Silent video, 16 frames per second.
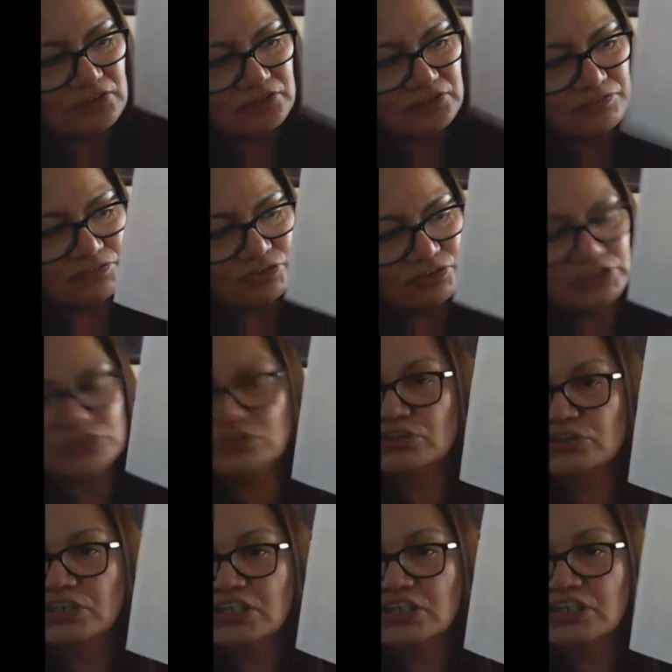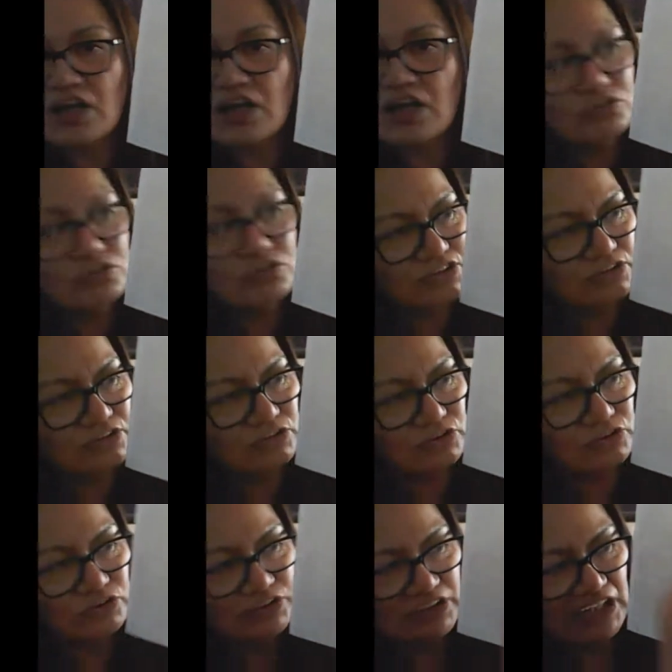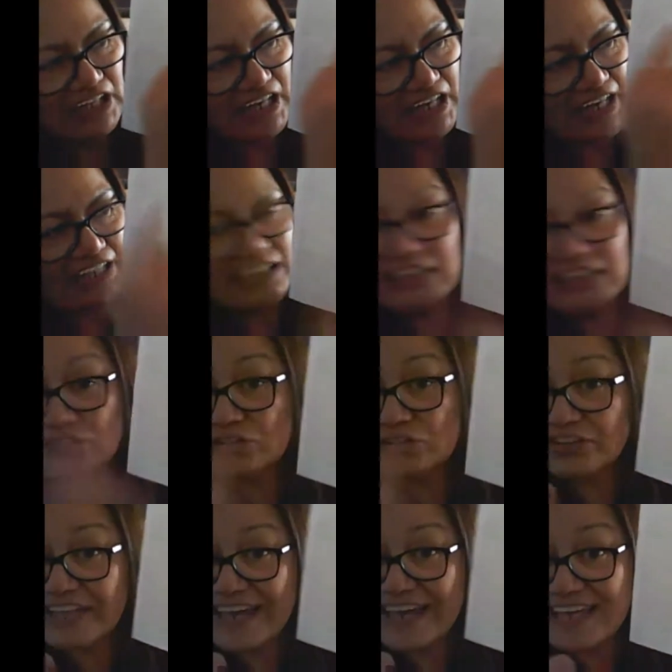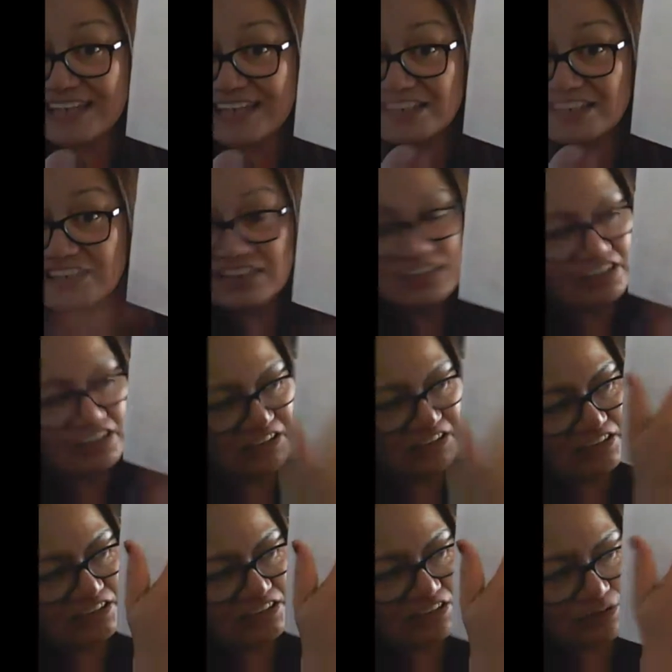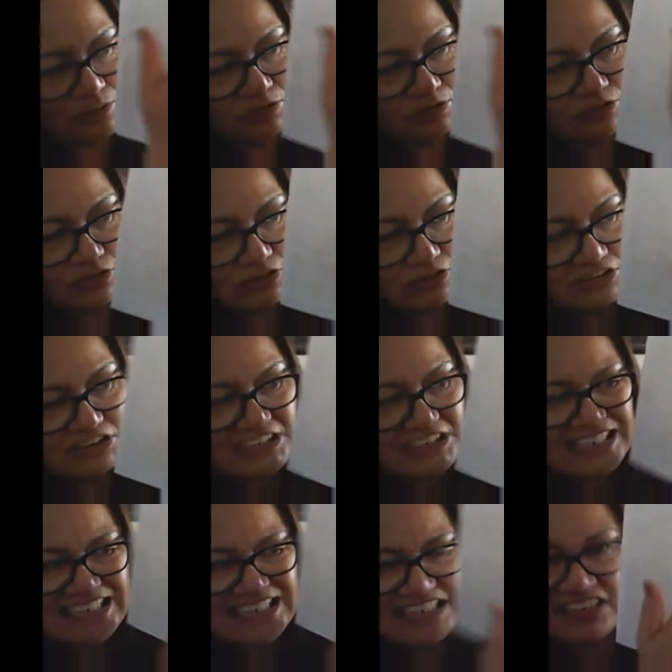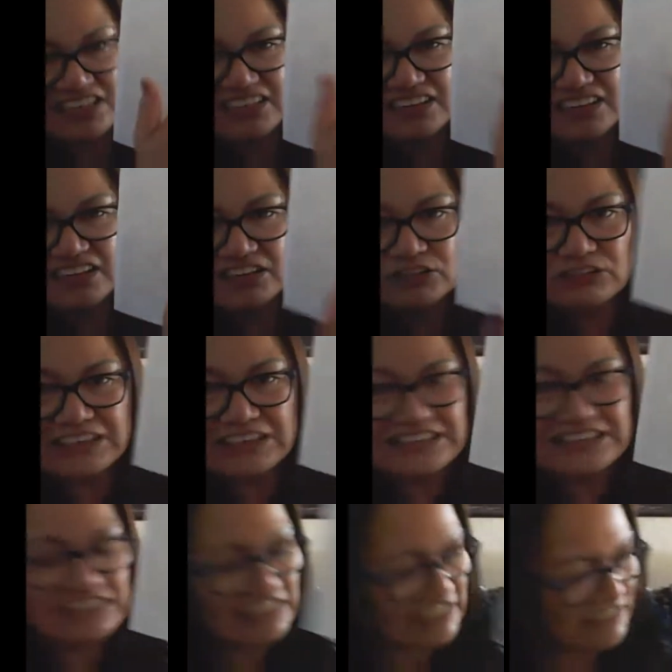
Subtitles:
for your coleslaw, and on that, your tea, green tea.